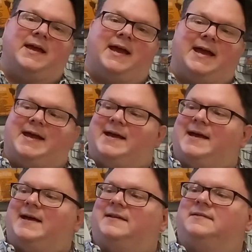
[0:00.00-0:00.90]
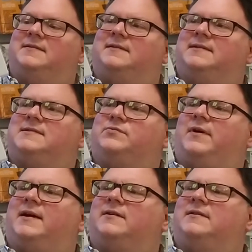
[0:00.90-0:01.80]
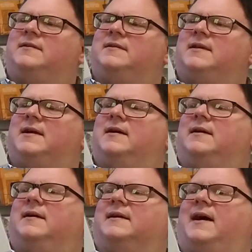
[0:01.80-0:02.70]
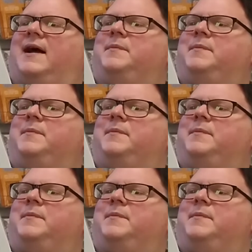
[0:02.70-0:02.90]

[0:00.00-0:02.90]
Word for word: And this record, uh, Gary